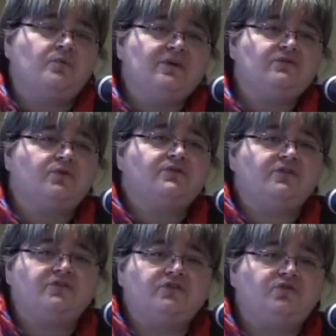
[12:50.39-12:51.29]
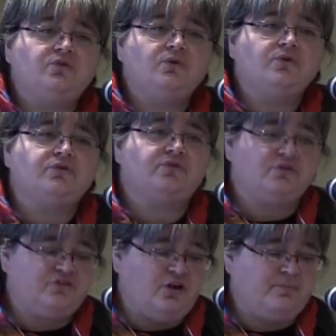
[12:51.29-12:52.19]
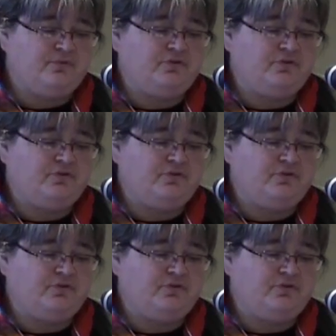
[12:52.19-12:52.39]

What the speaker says: resources and tools for job